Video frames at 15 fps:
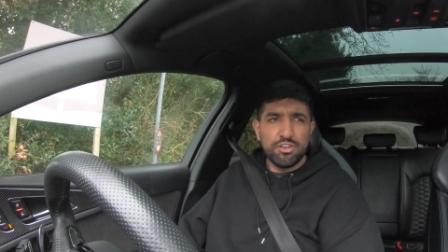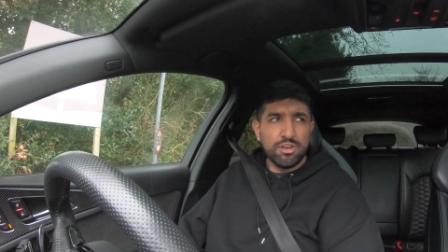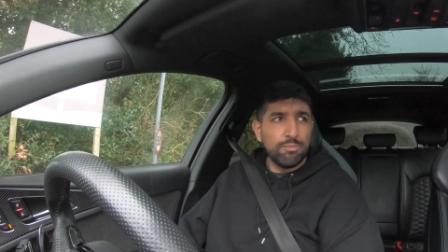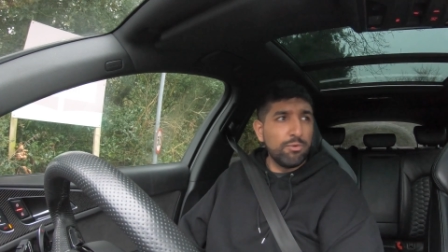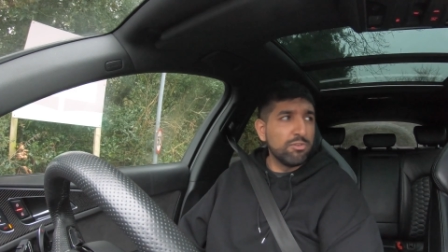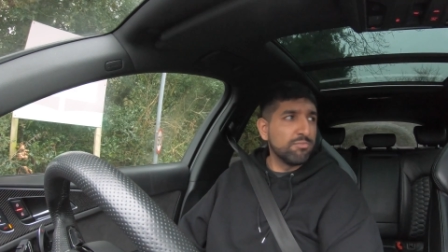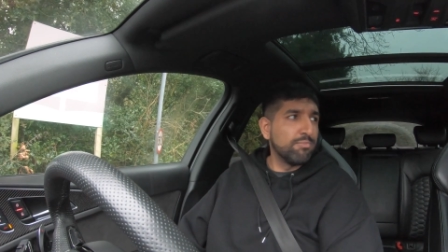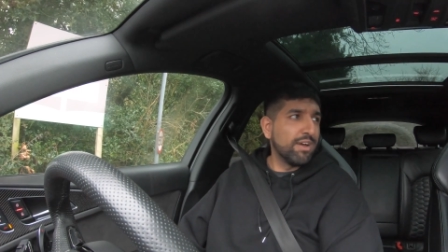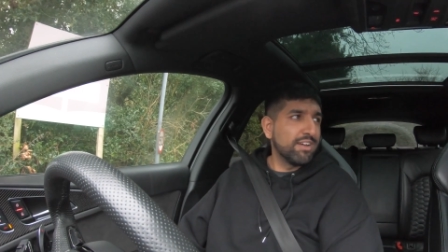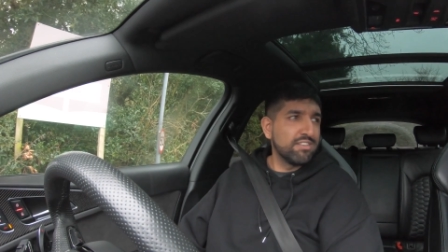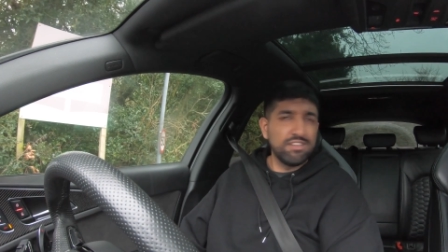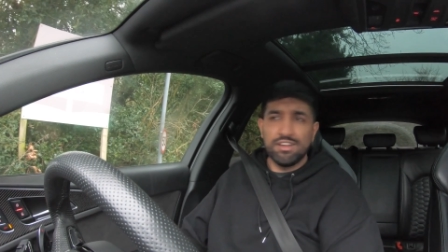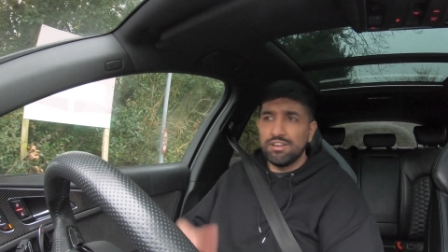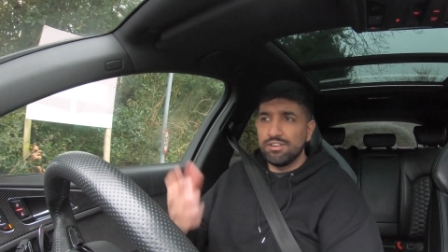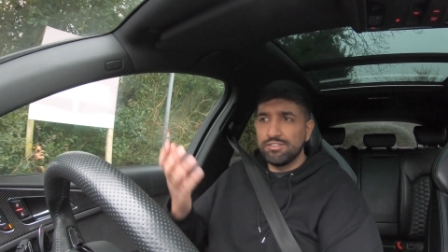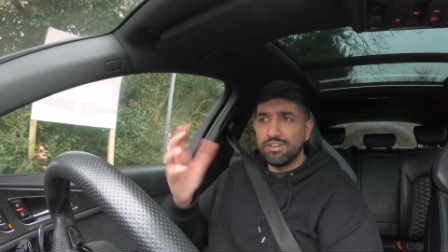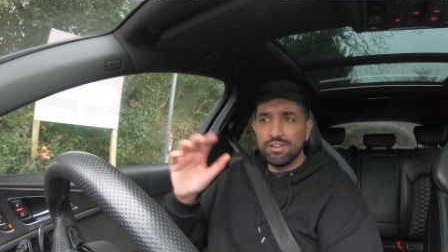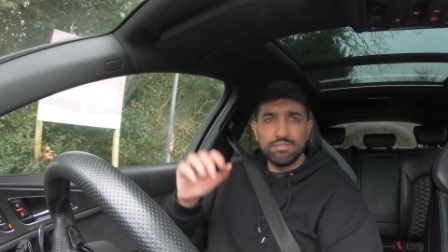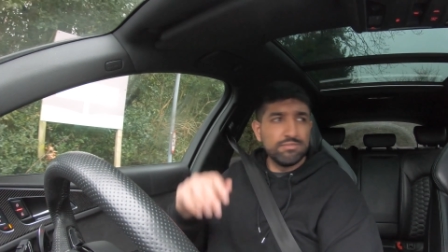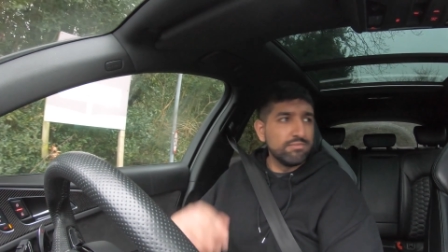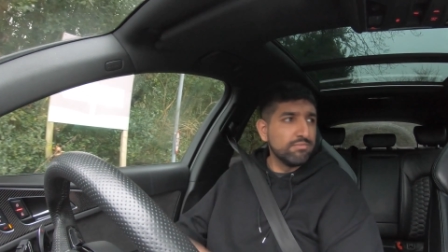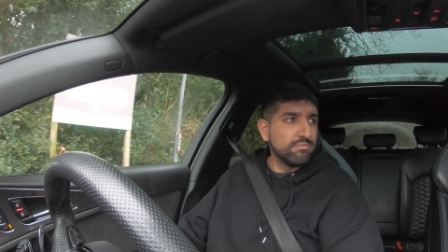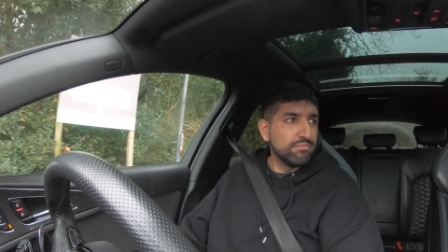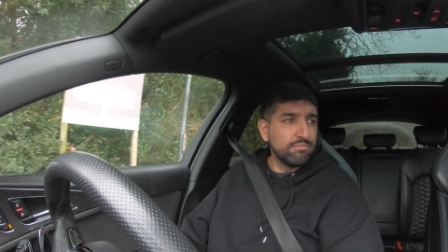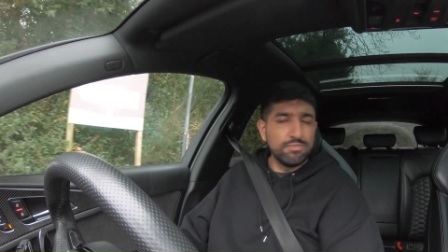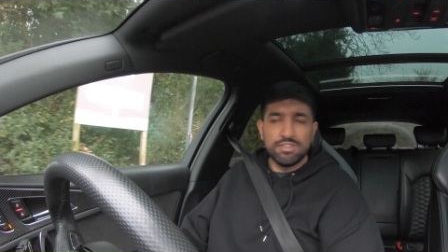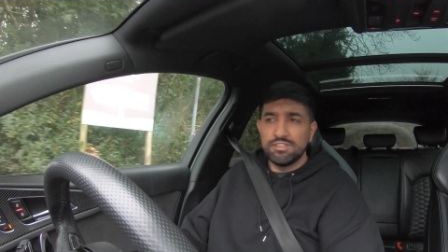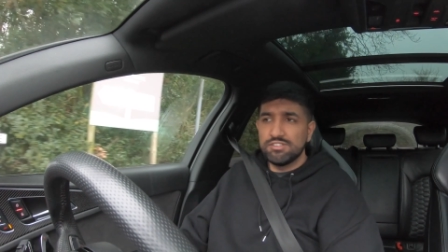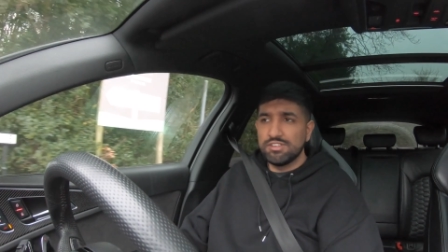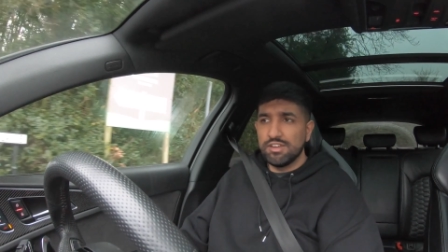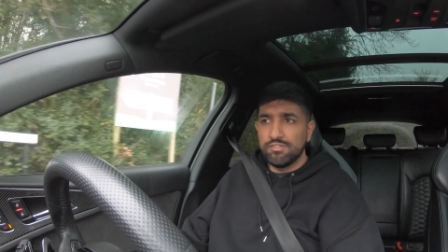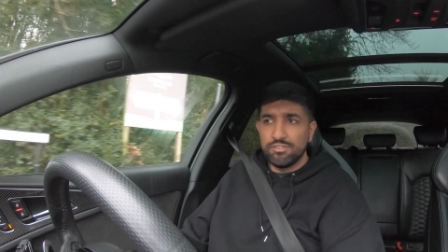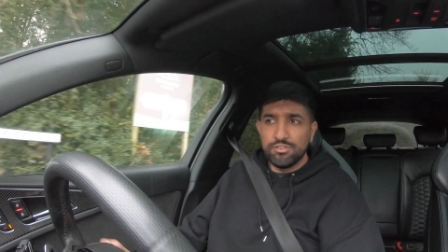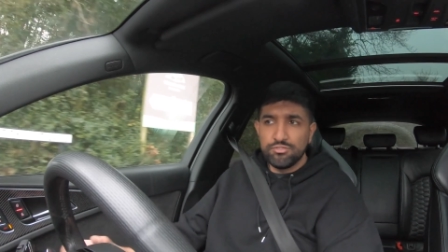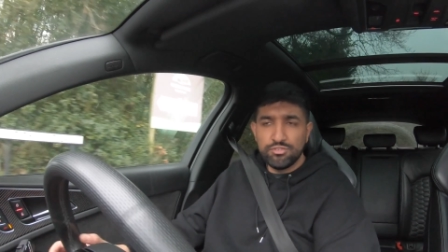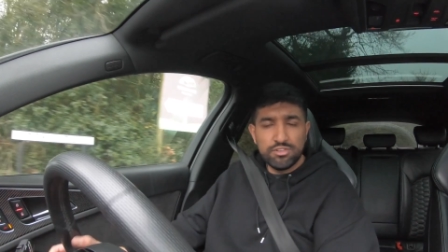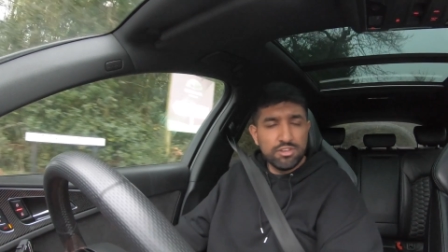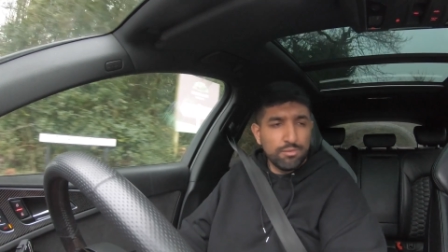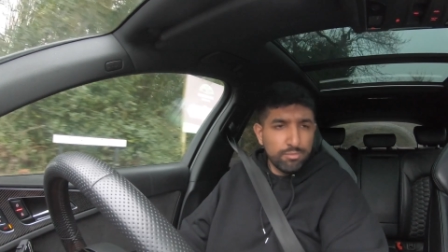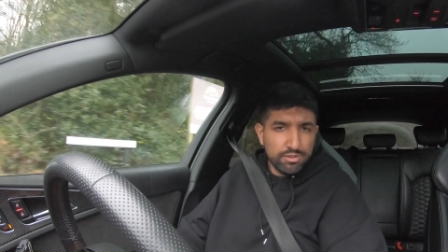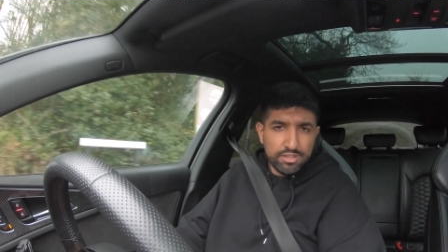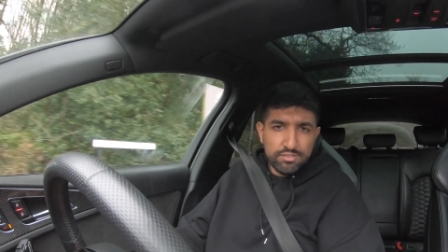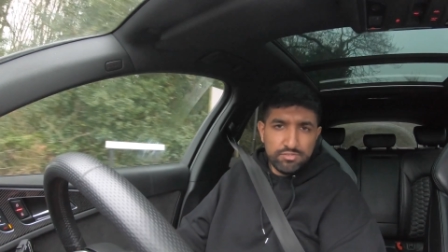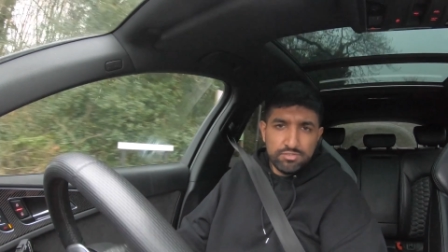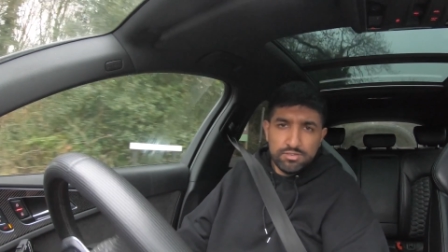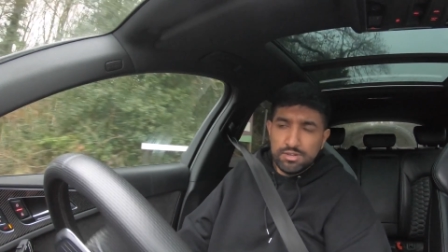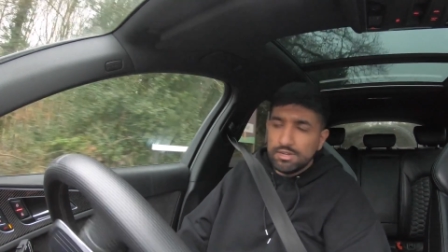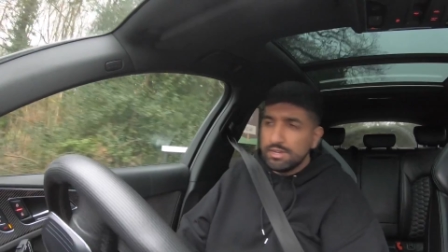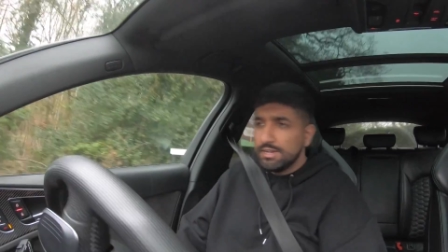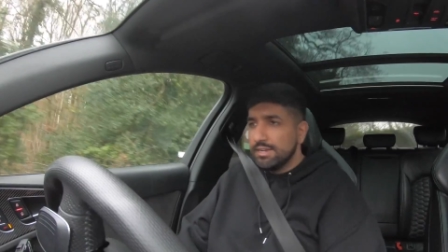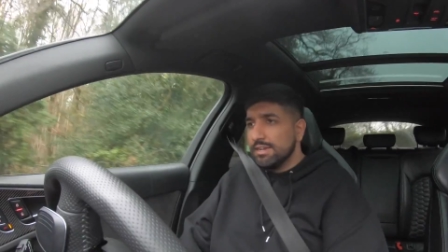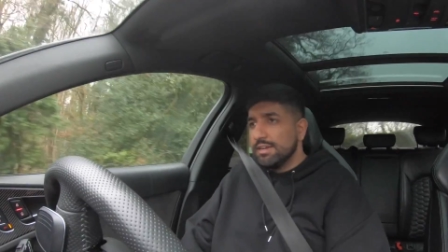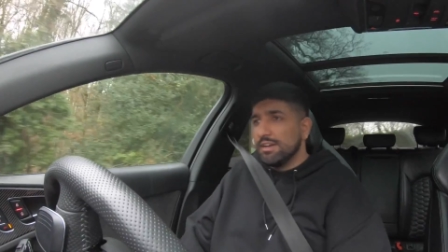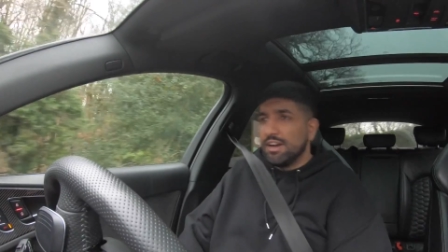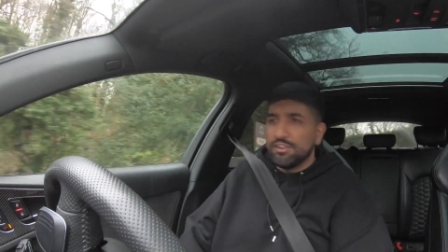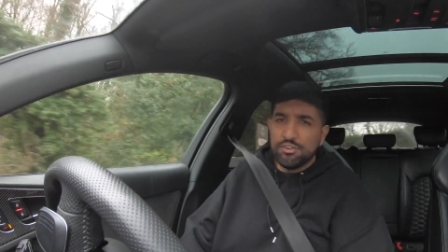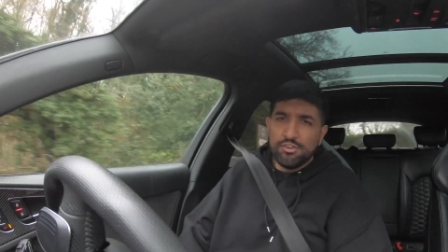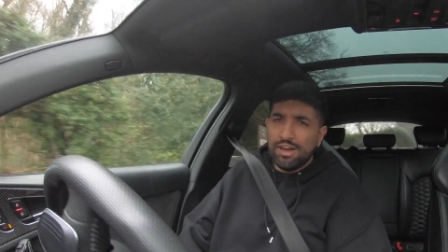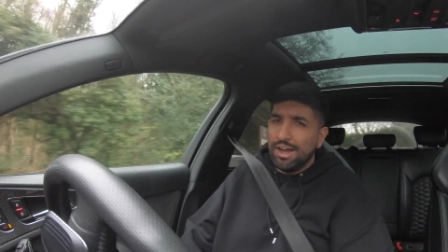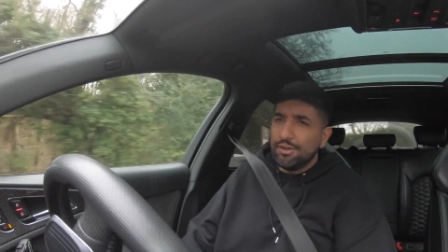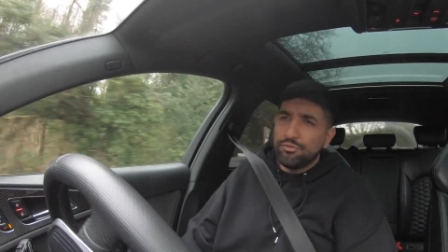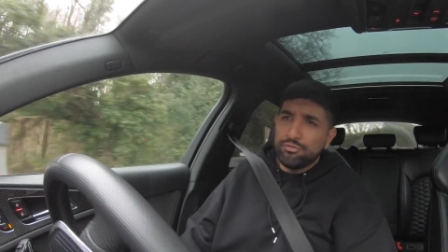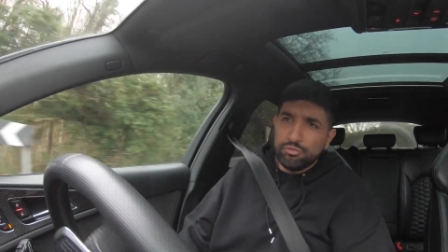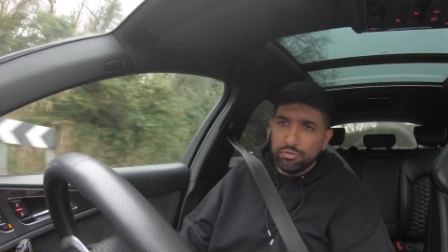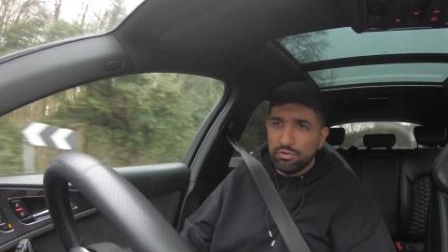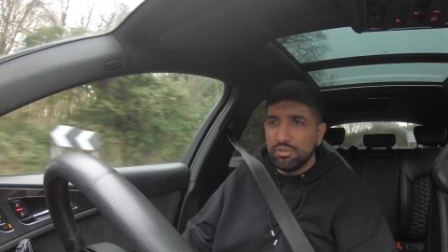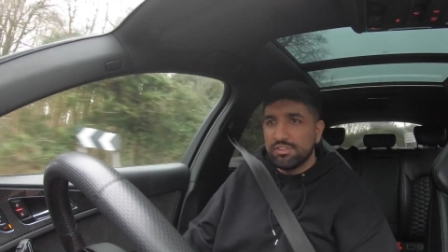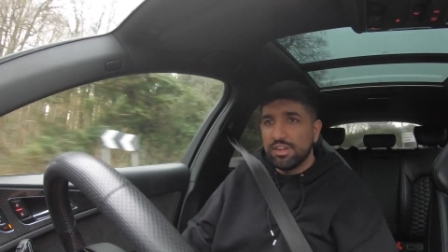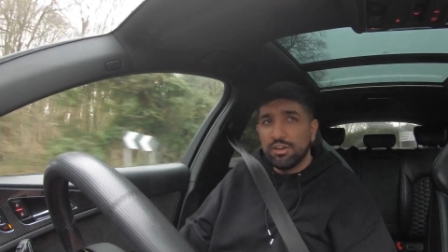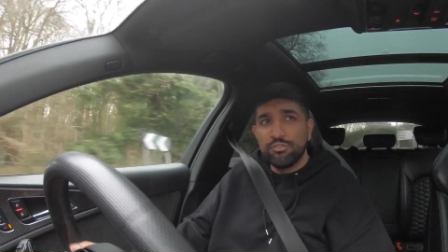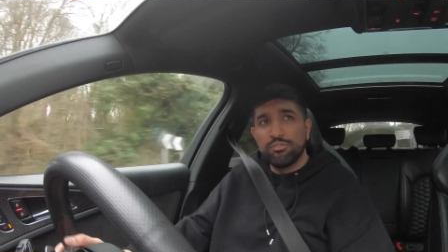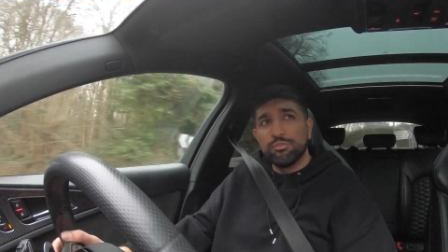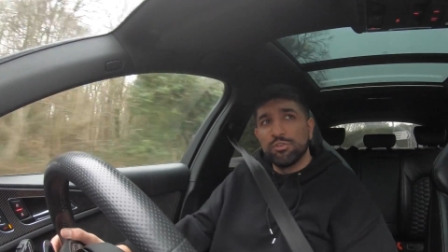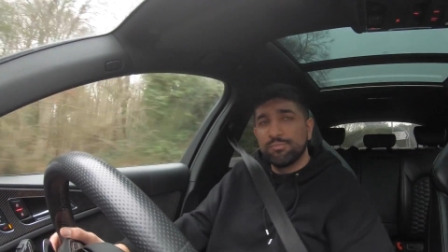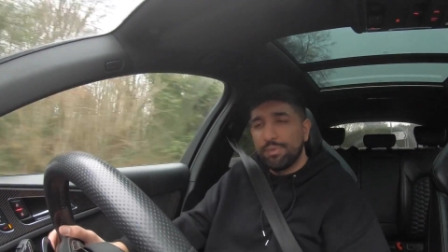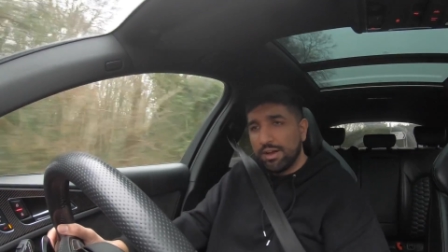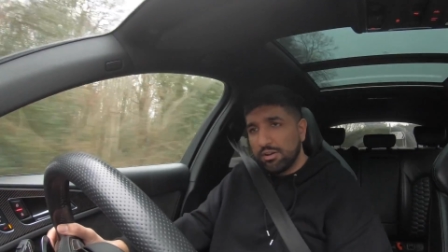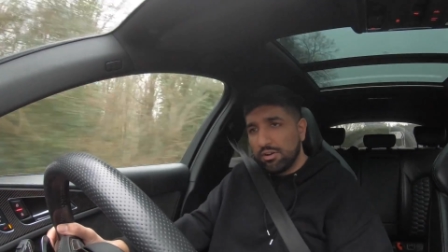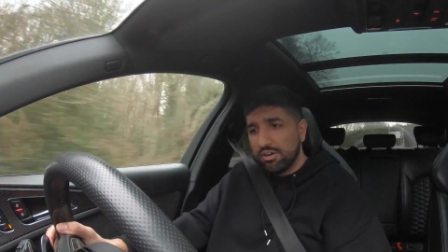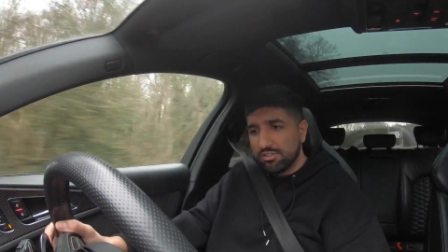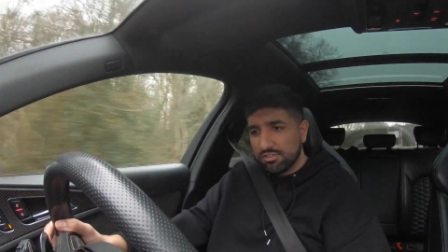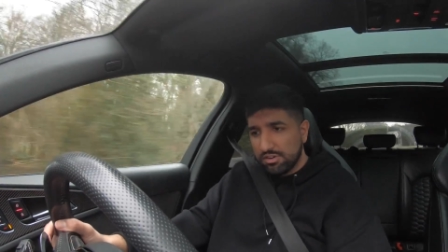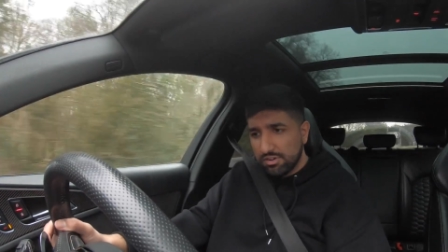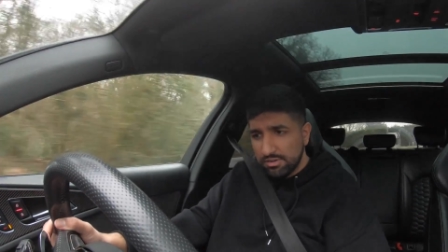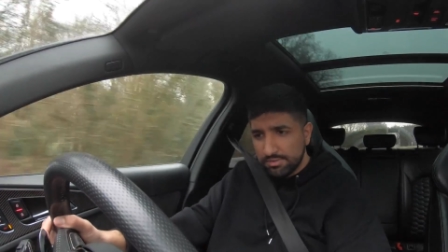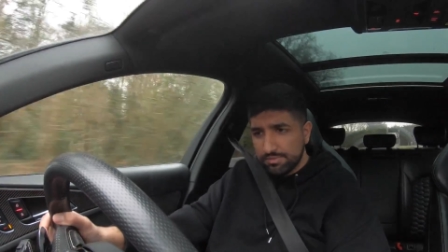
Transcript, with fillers: turbos max out around mid 700s, I believe. I don't know how true those 800 horsepower cars are.